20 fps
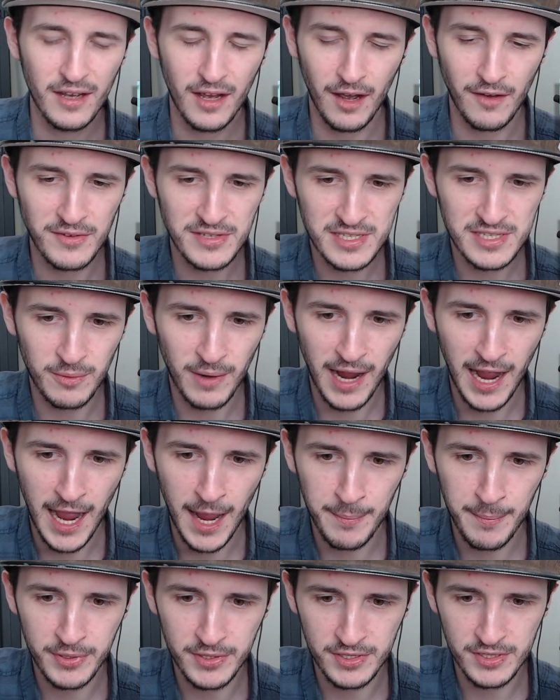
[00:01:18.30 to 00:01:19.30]
obviously, what
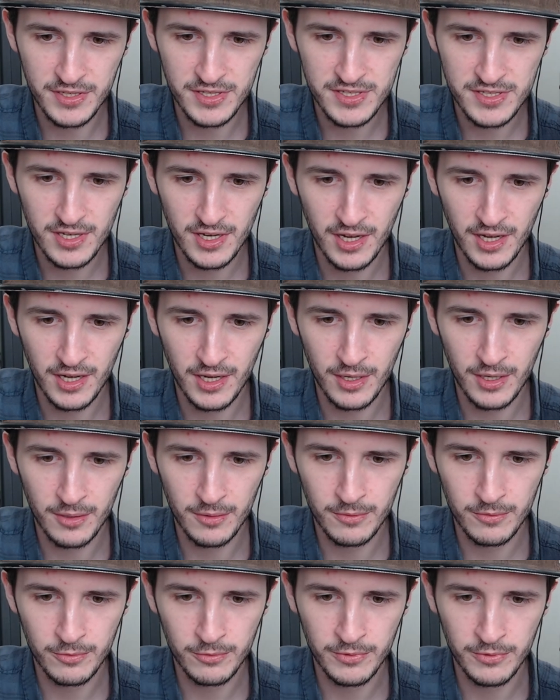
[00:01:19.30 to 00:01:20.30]
happened
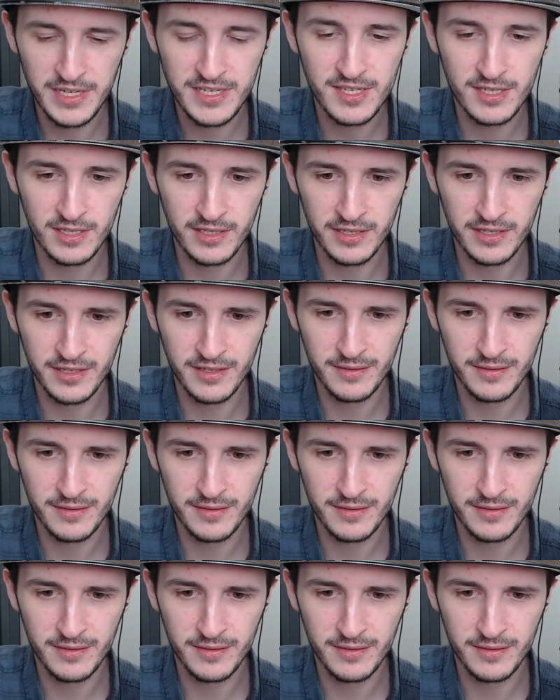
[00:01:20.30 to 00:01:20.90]
recently.